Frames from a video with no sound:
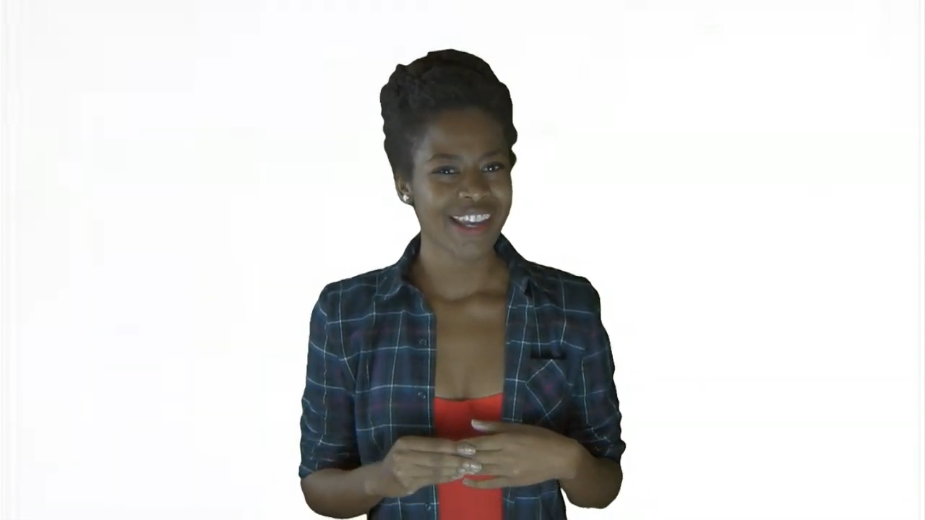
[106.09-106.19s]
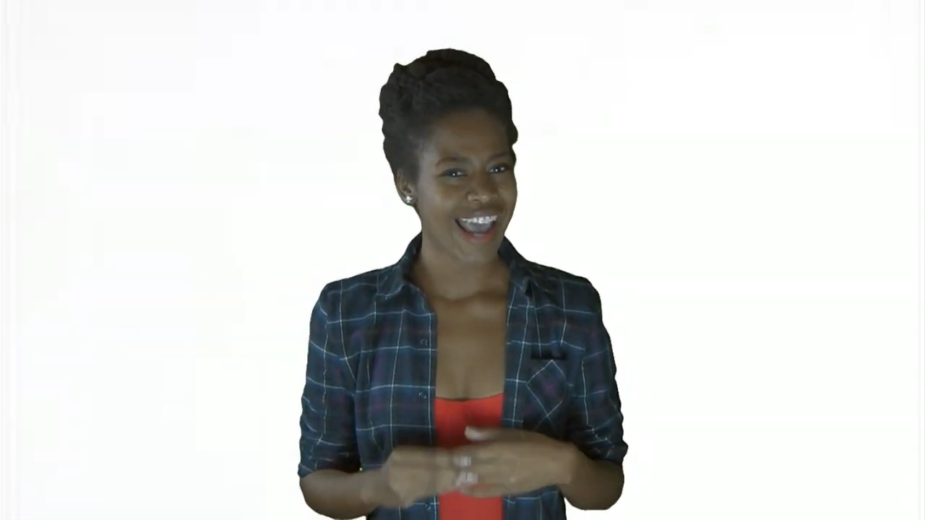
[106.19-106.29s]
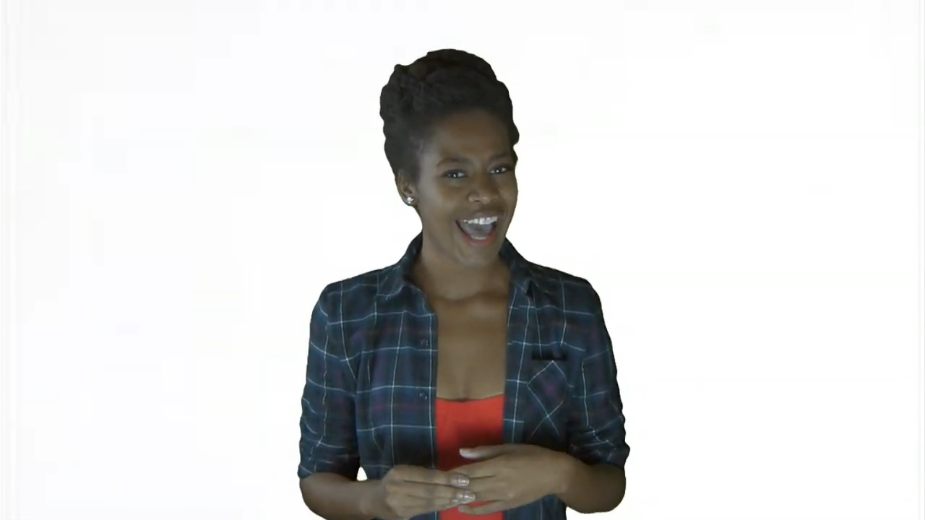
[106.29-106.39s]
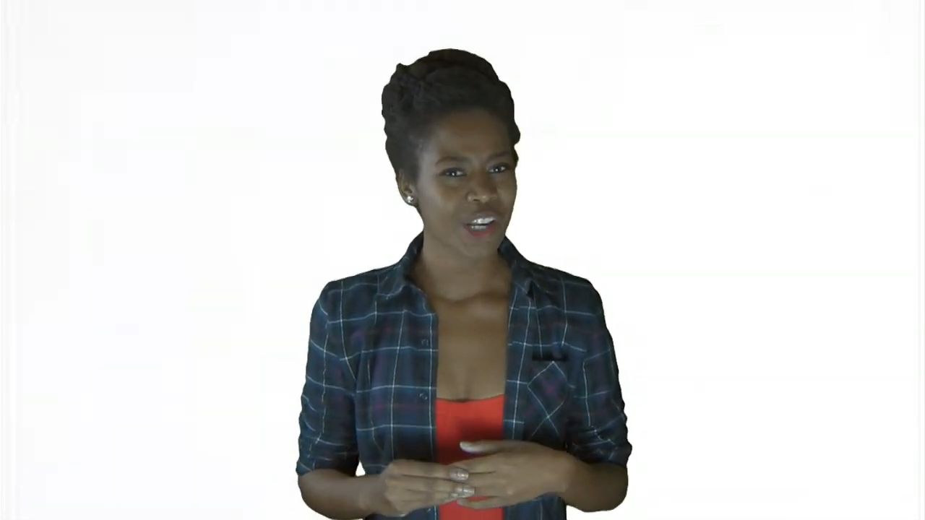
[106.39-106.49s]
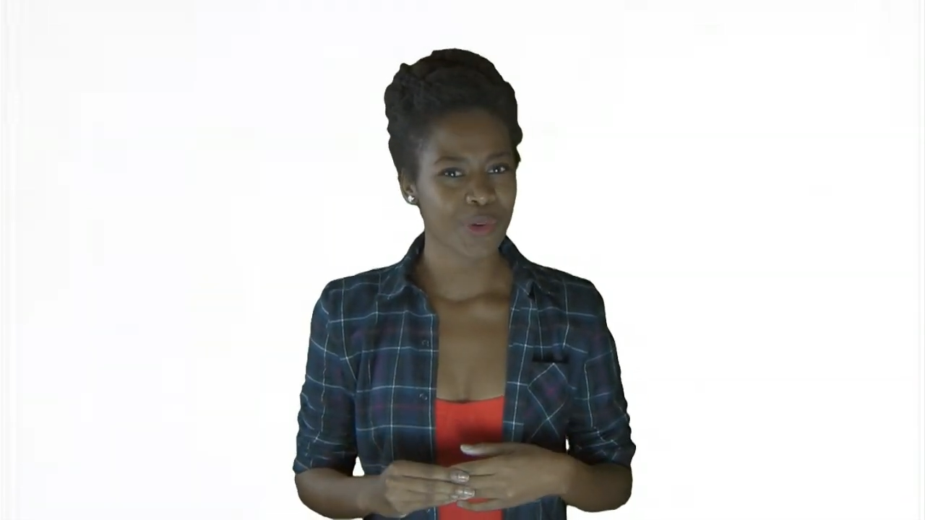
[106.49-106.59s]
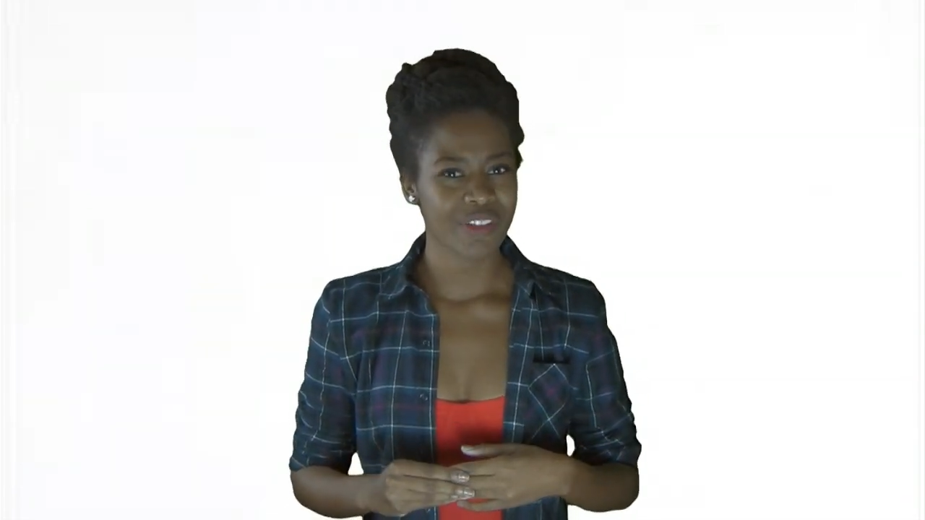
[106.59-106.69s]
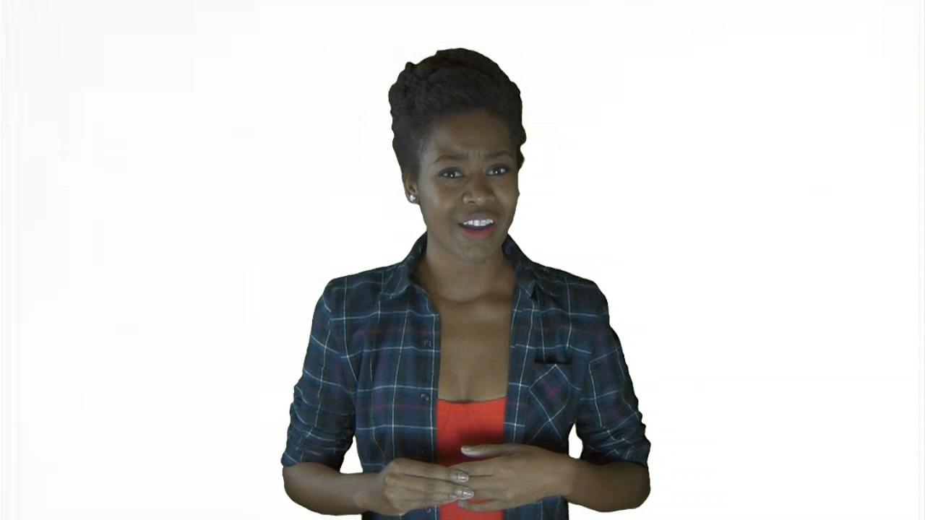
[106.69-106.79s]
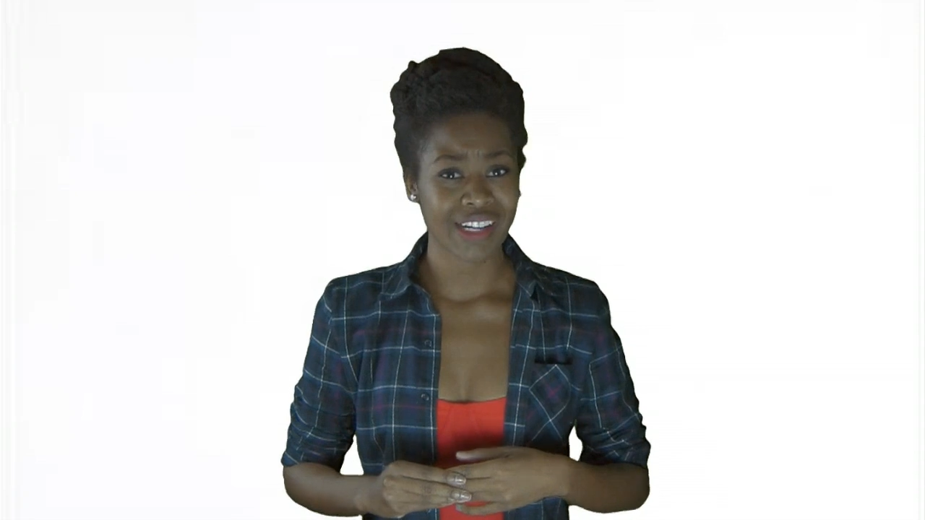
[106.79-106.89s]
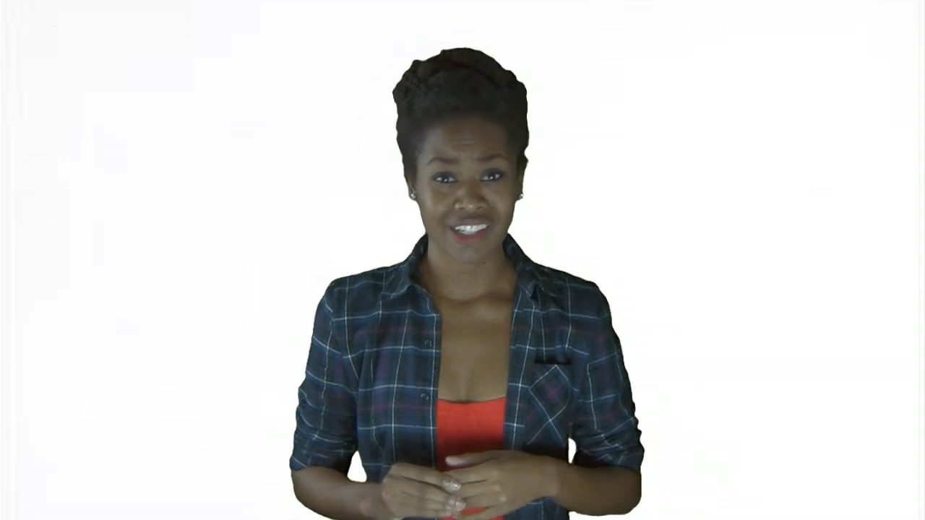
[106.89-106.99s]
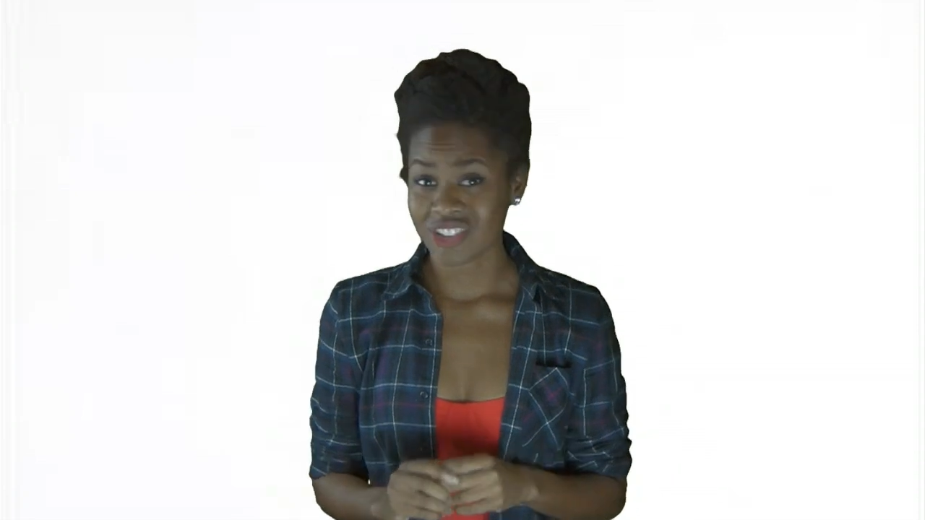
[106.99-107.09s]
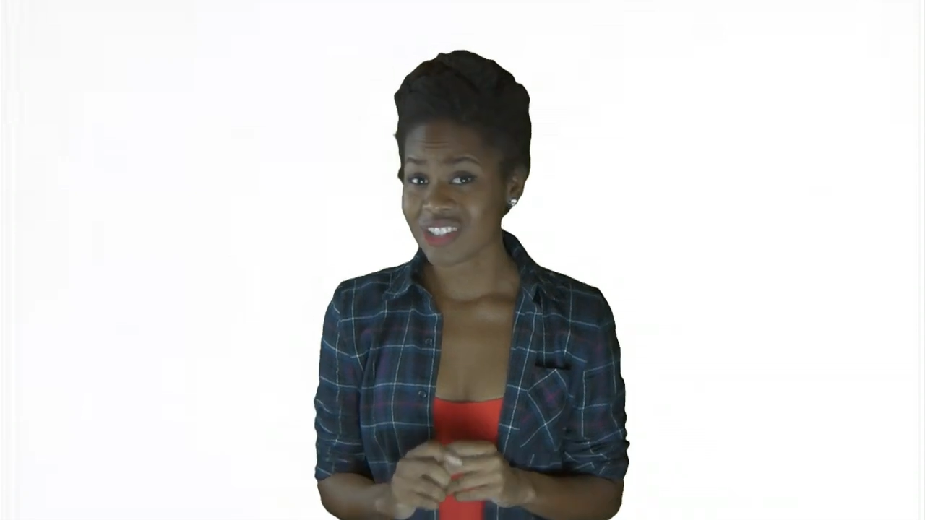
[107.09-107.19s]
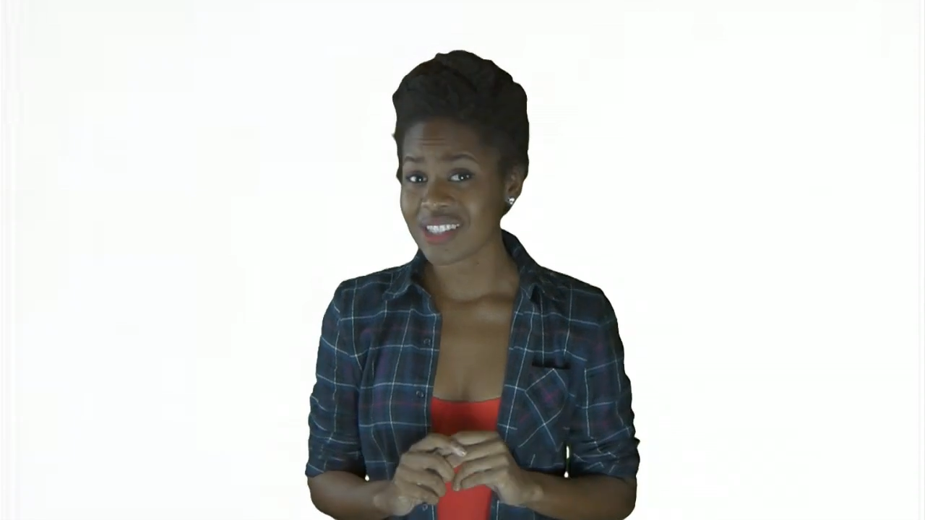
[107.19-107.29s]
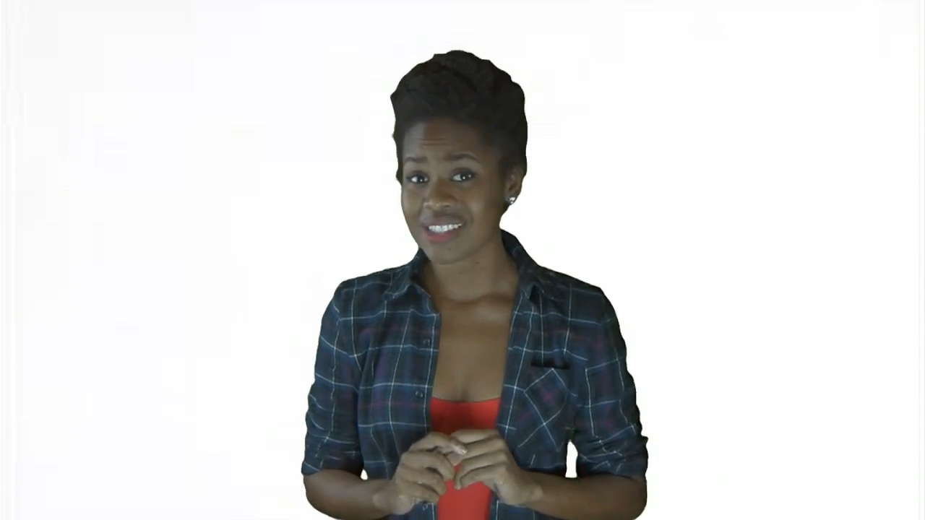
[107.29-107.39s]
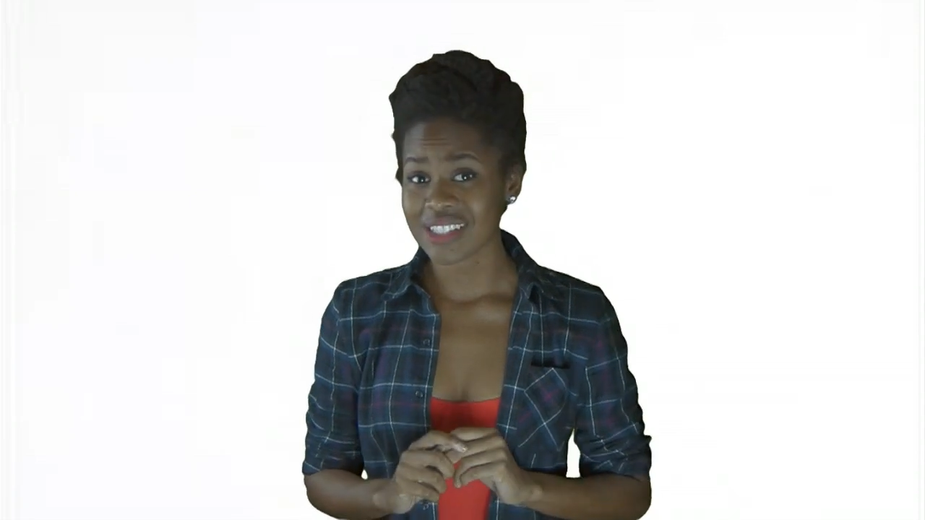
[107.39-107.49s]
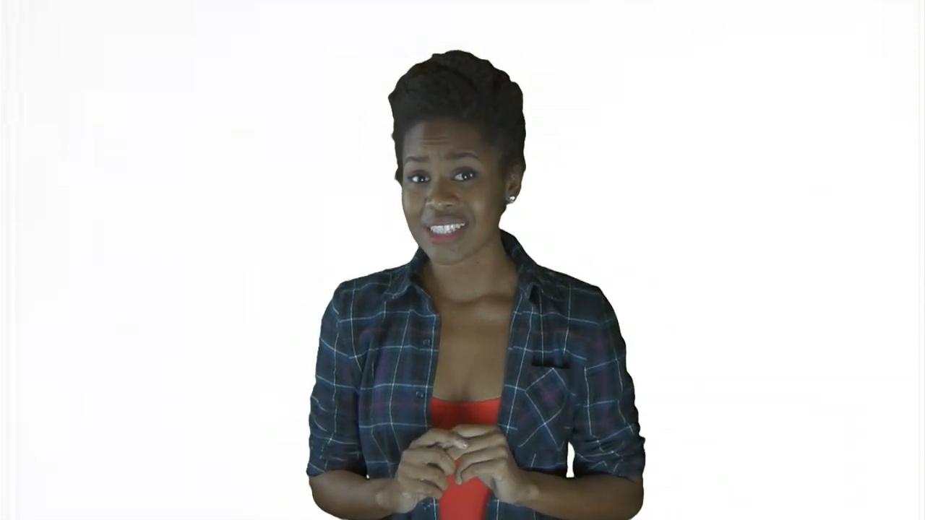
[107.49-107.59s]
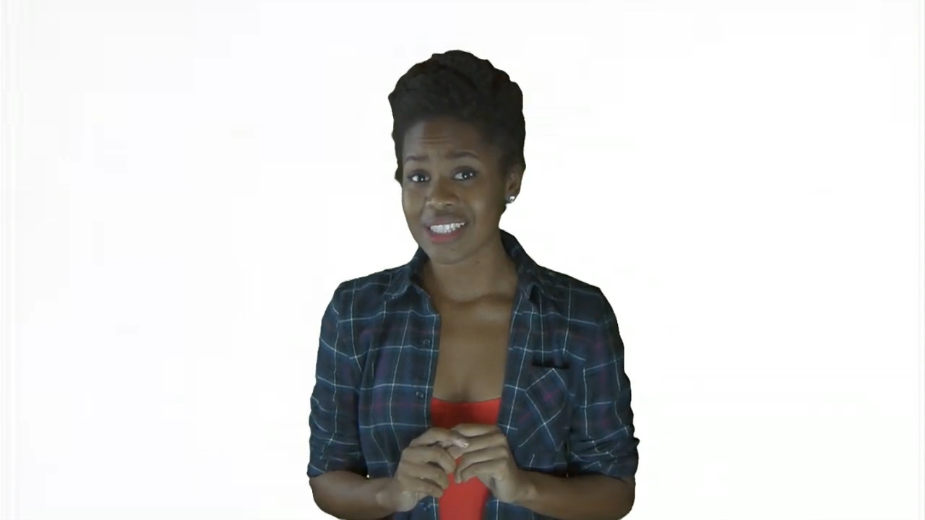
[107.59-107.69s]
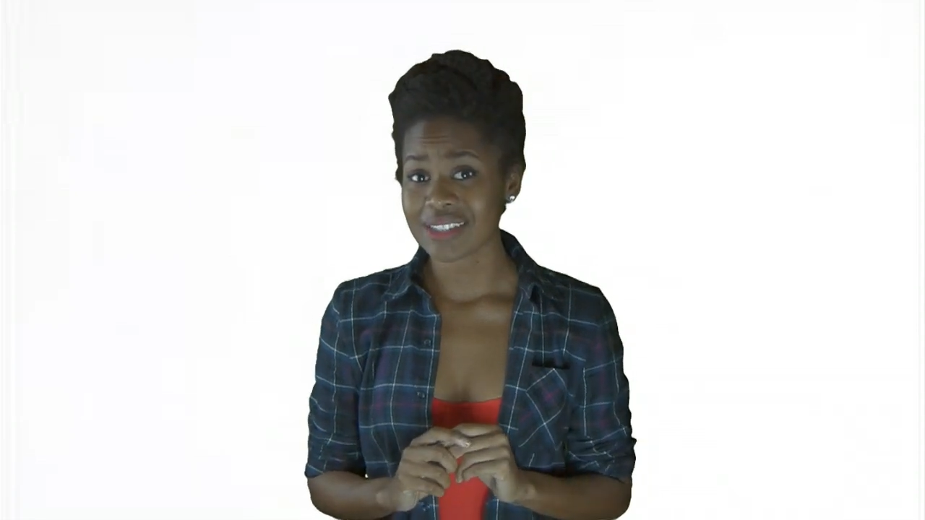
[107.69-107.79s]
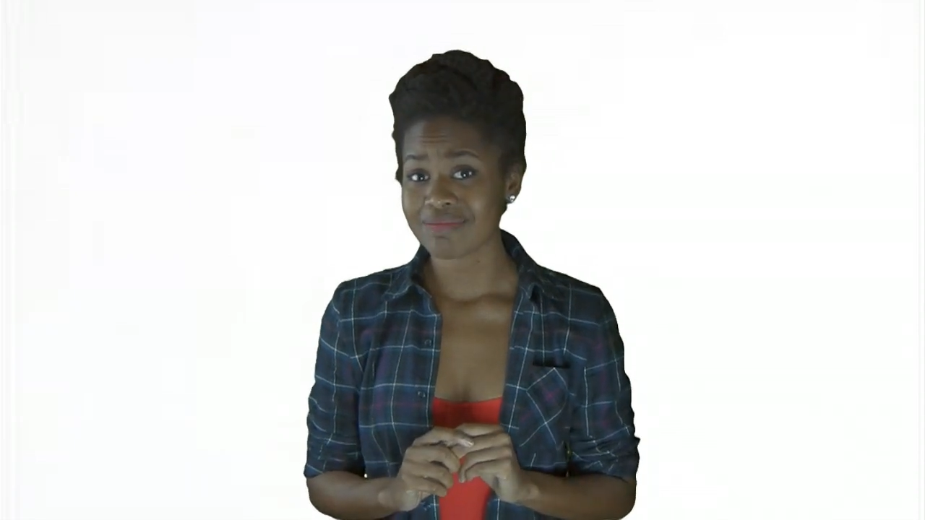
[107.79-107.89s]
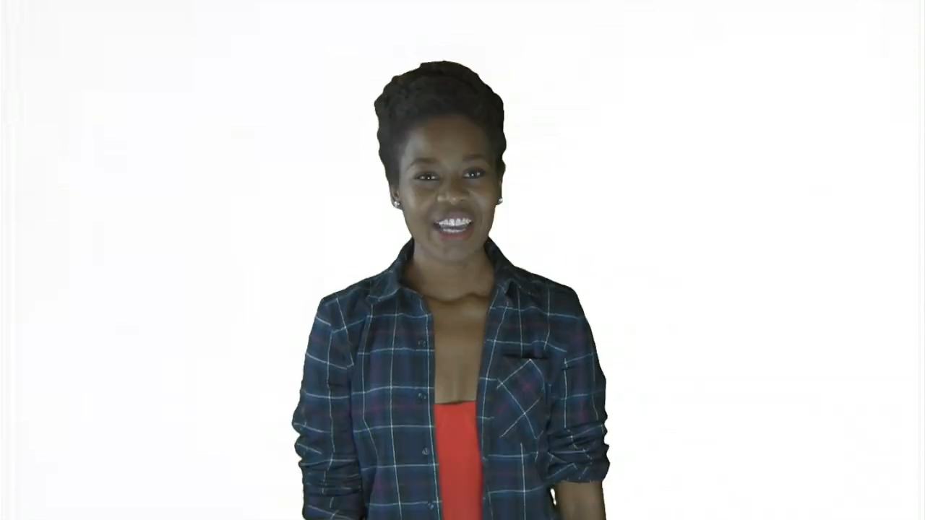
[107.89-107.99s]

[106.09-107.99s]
and adequate financial assistance?